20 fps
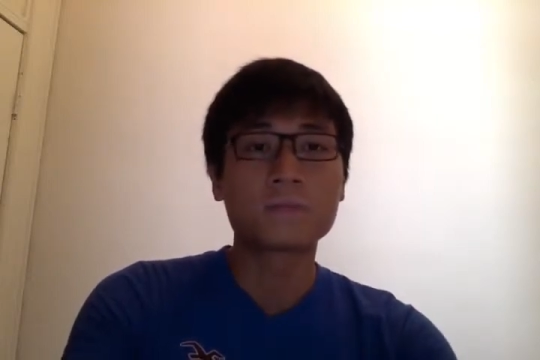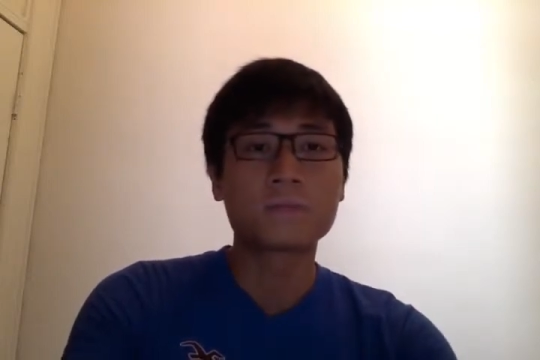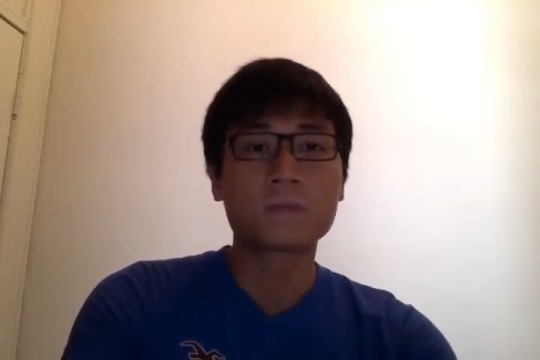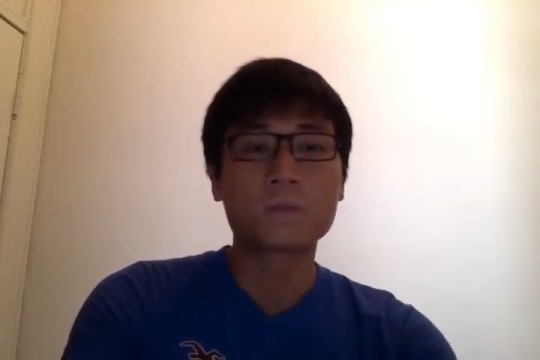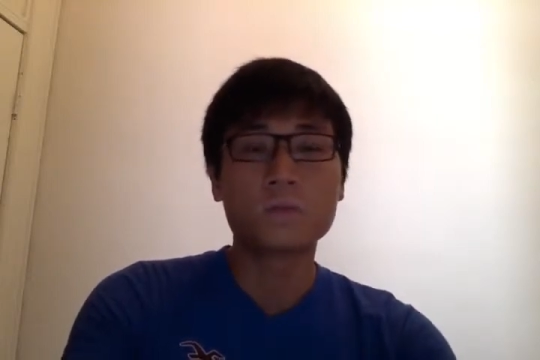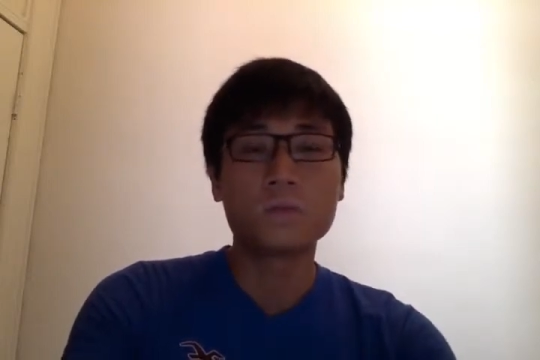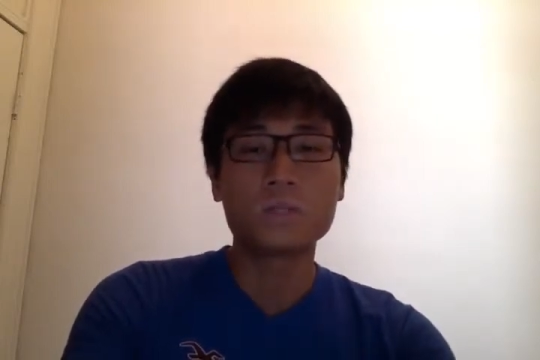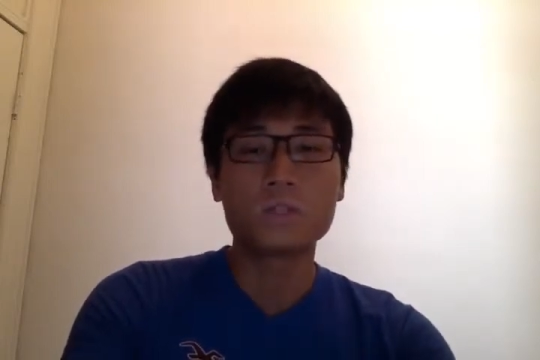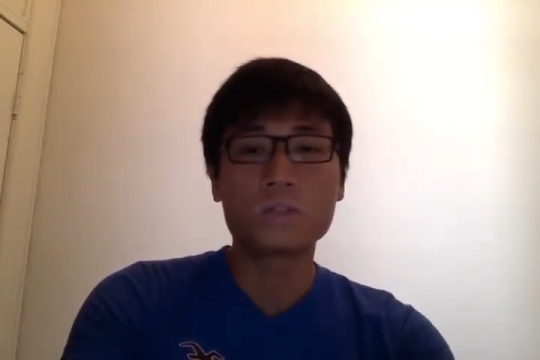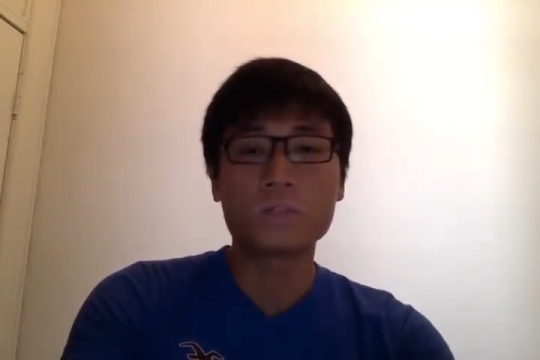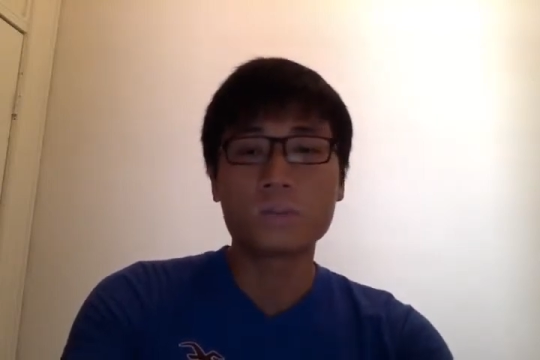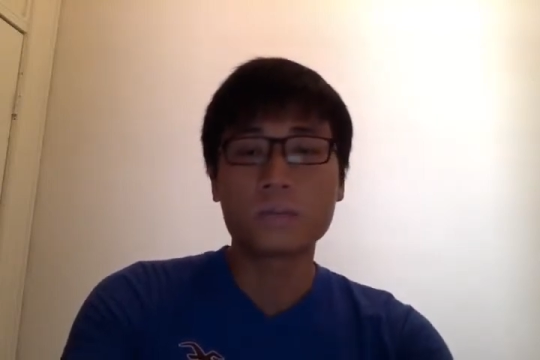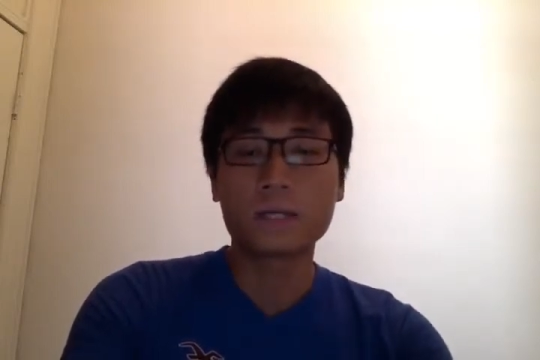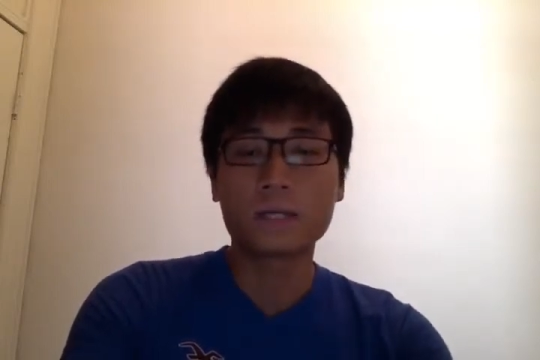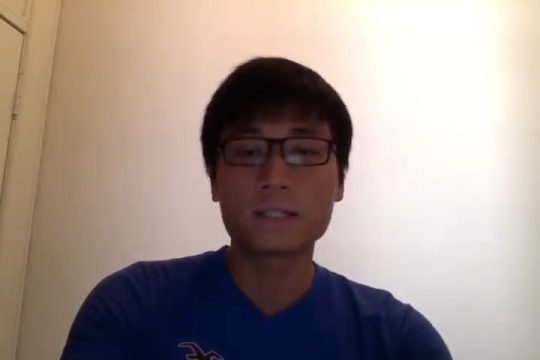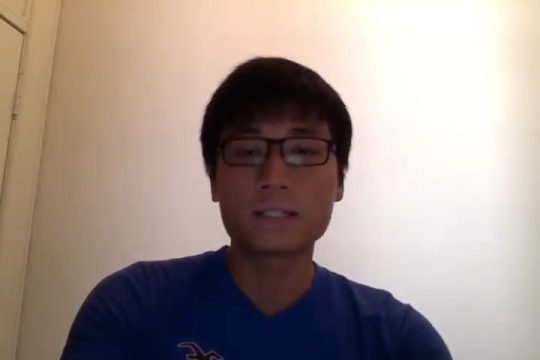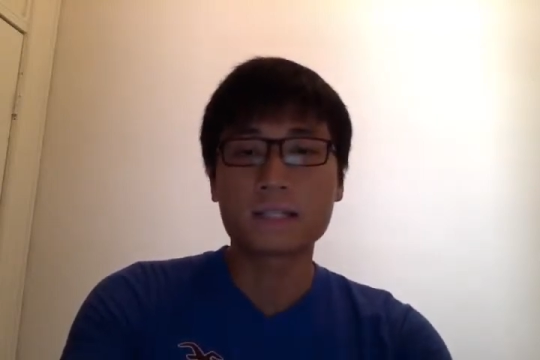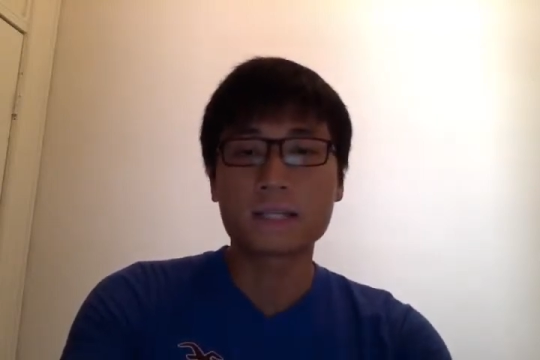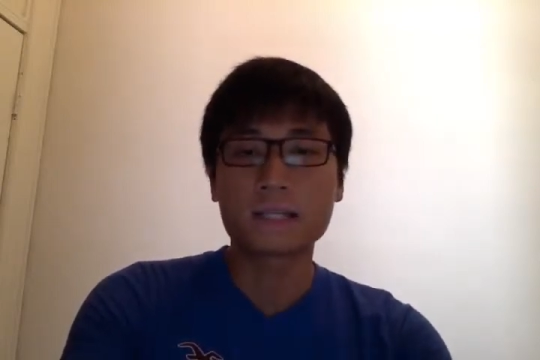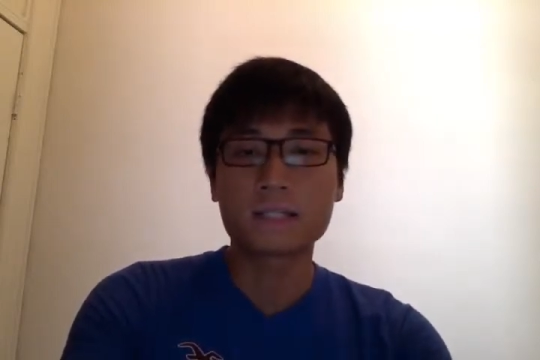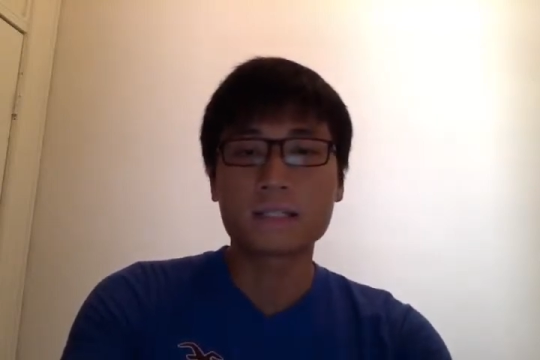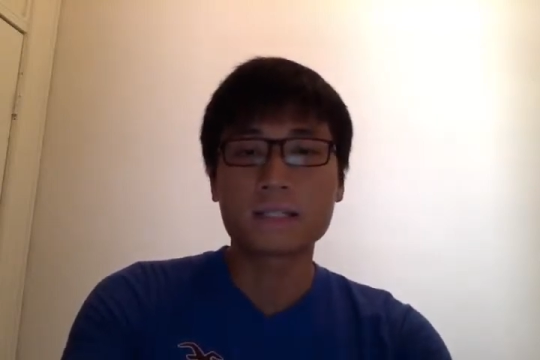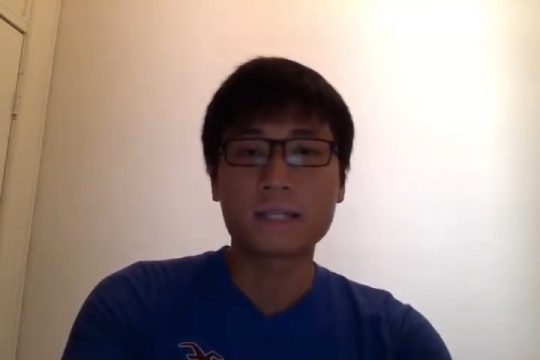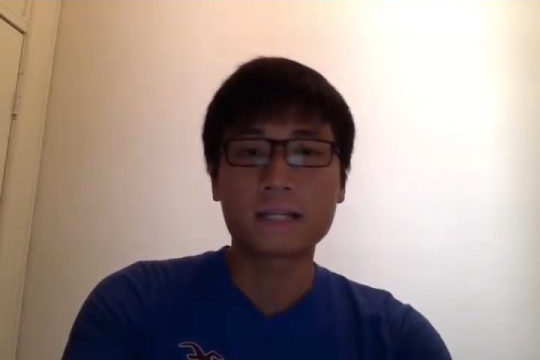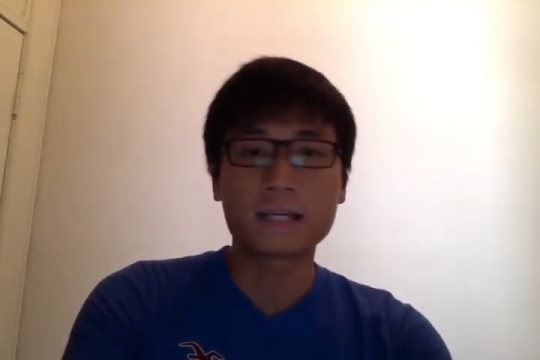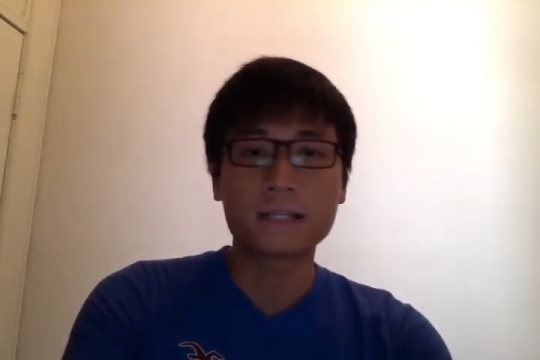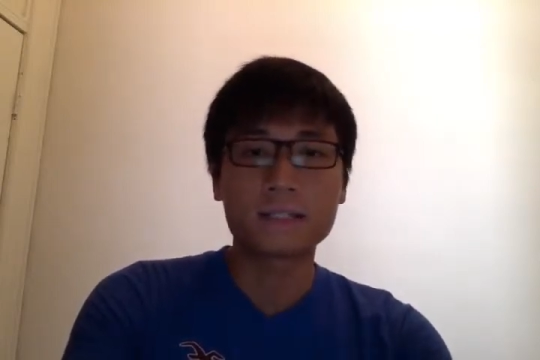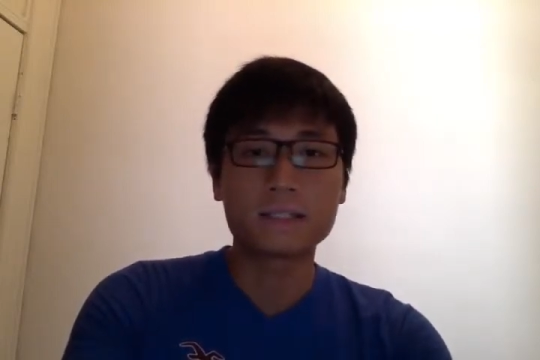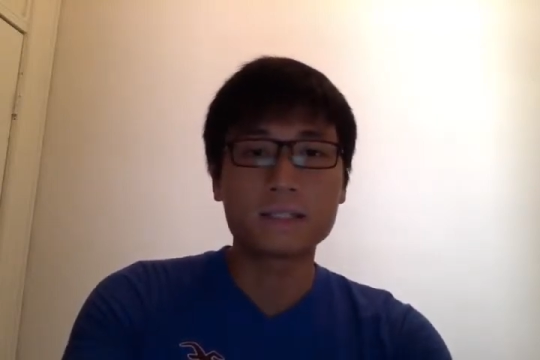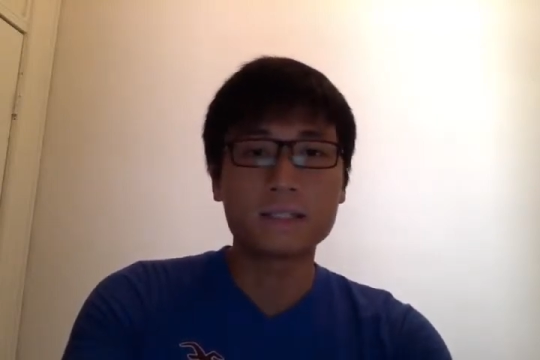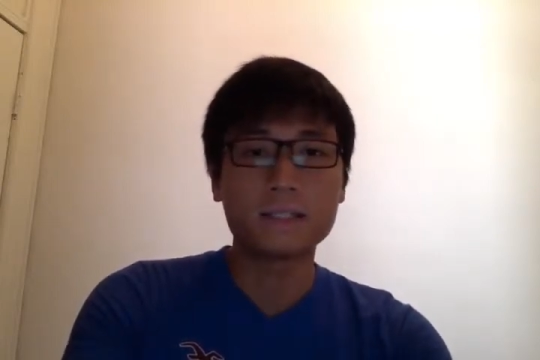which makes sense that